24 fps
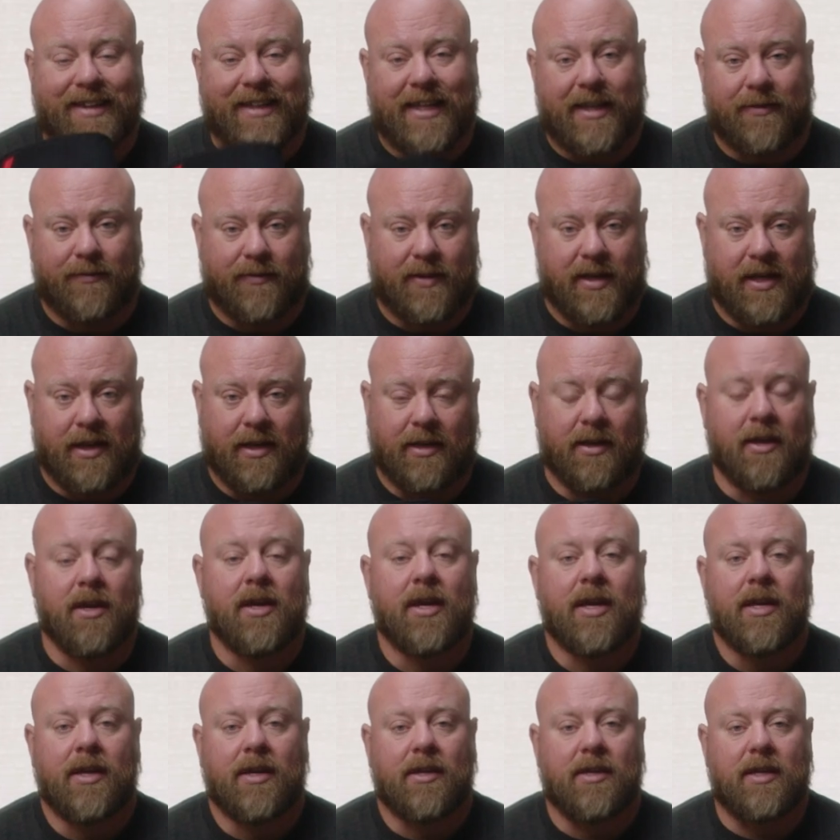lifting
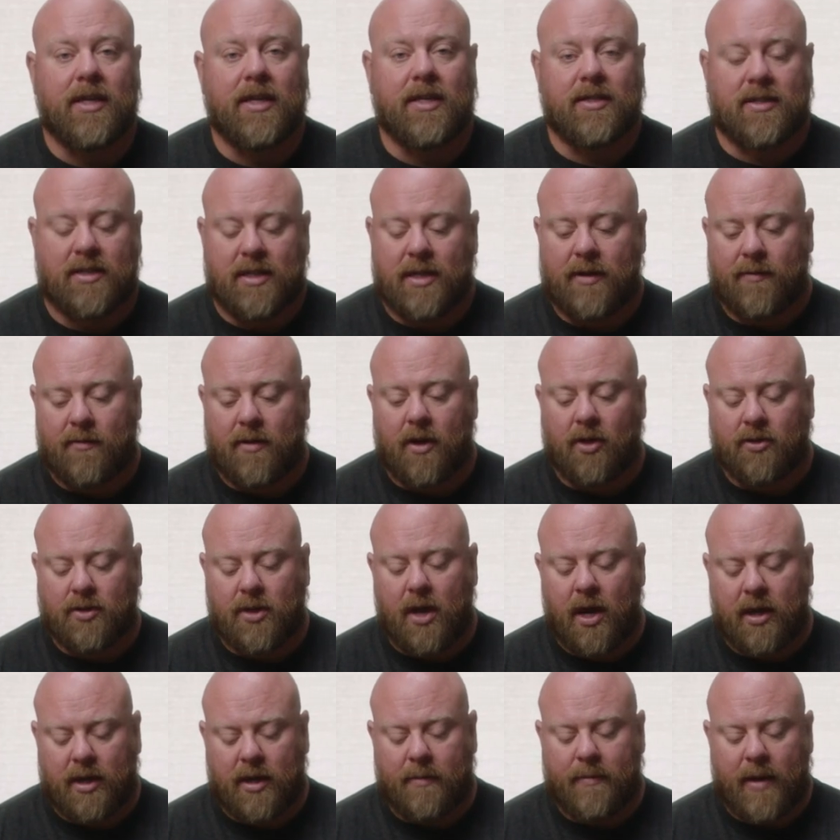knee sleeve. And I'll
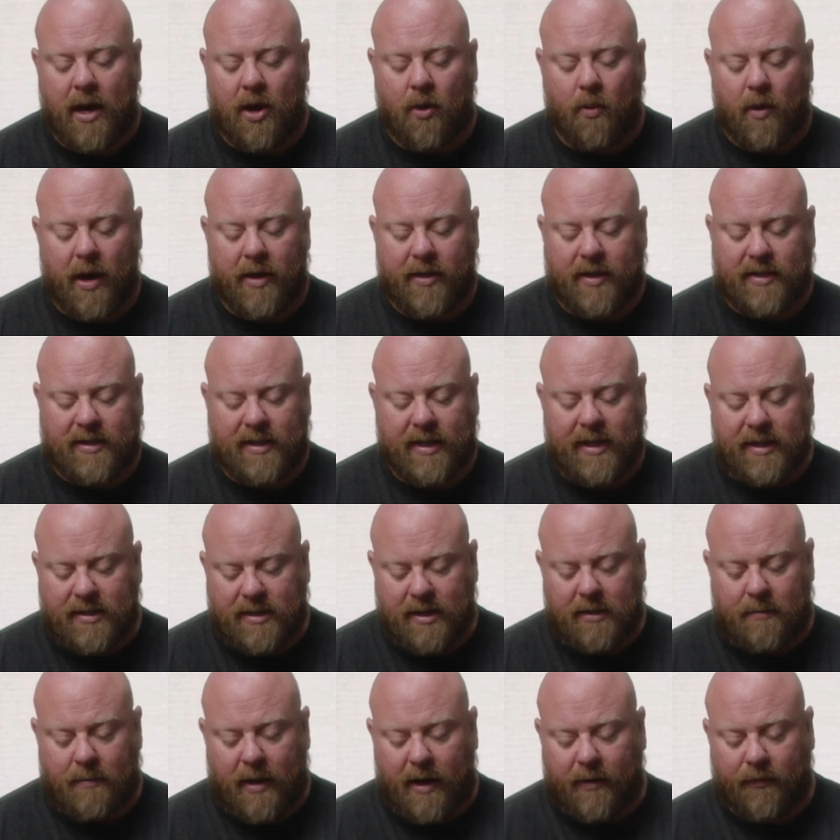talk about why this
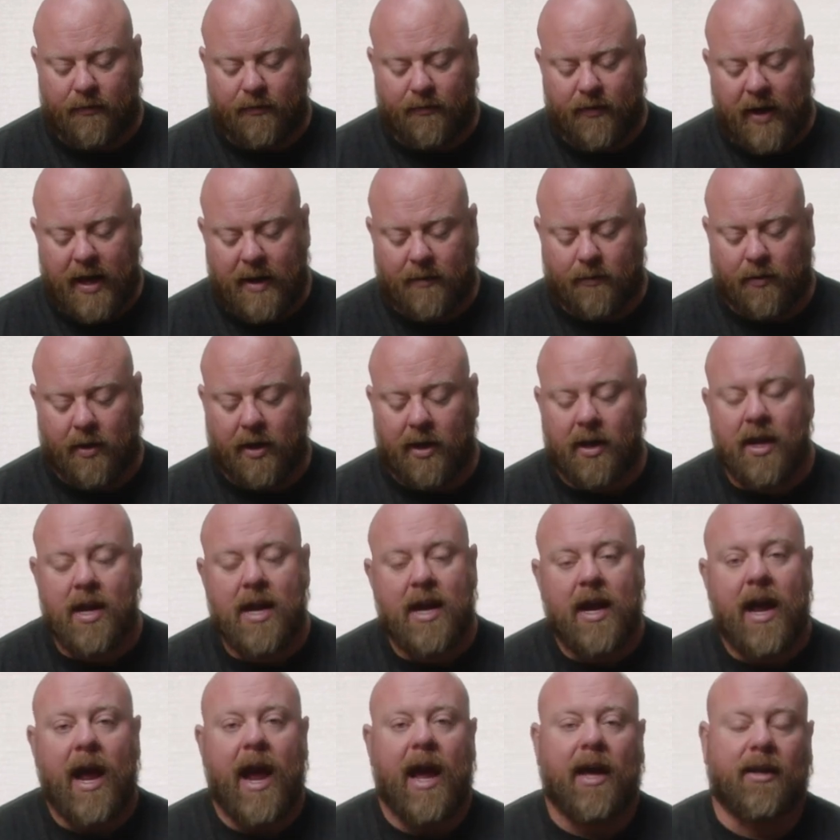isn't my favorite,
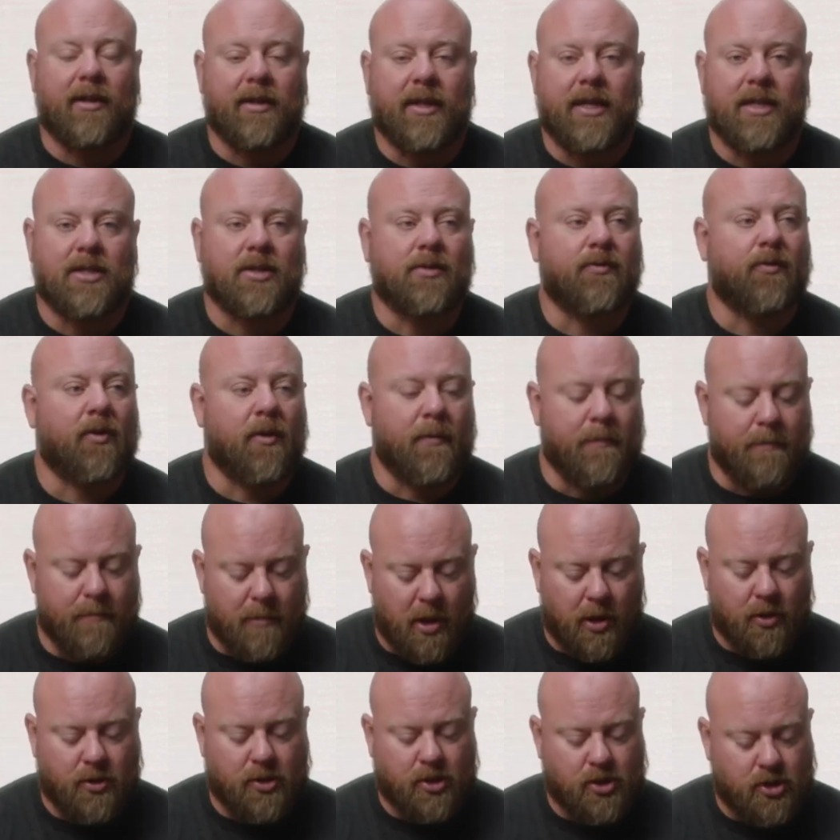at least for
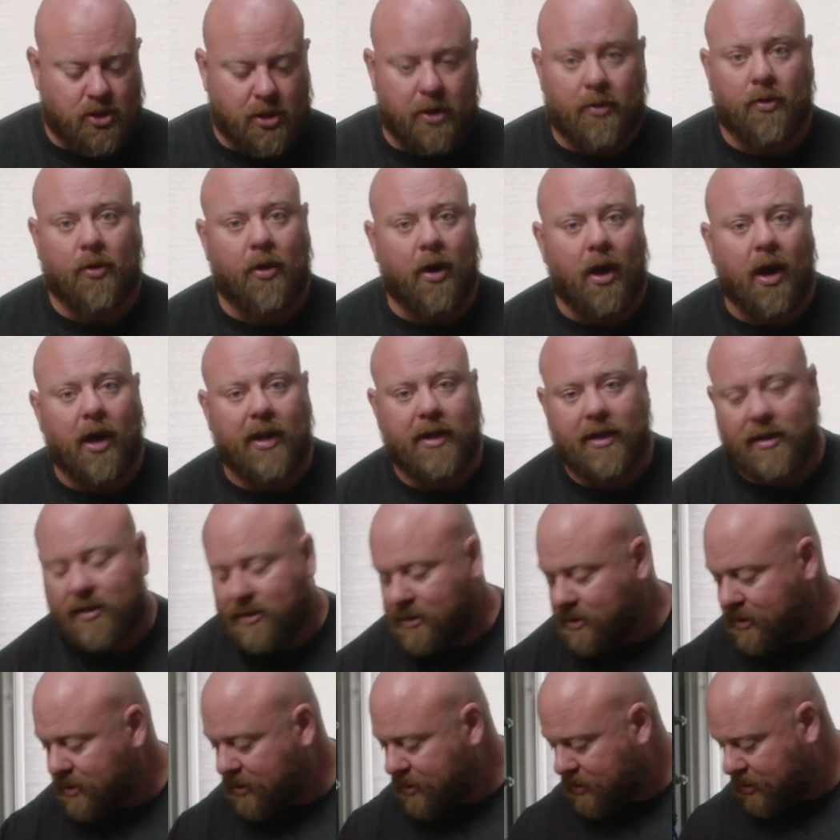most general
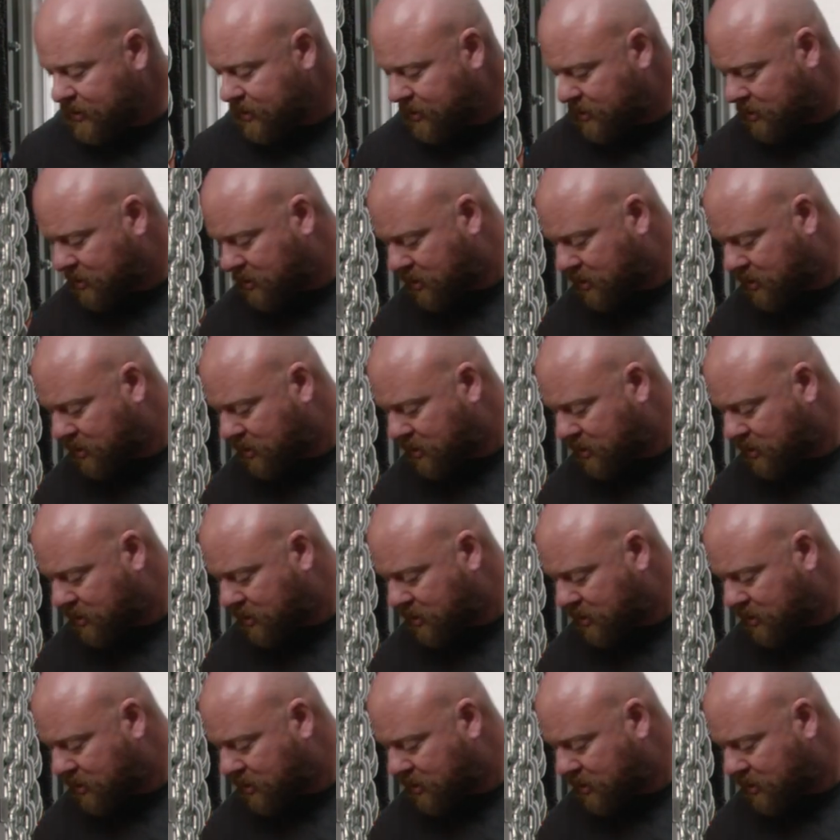audiences.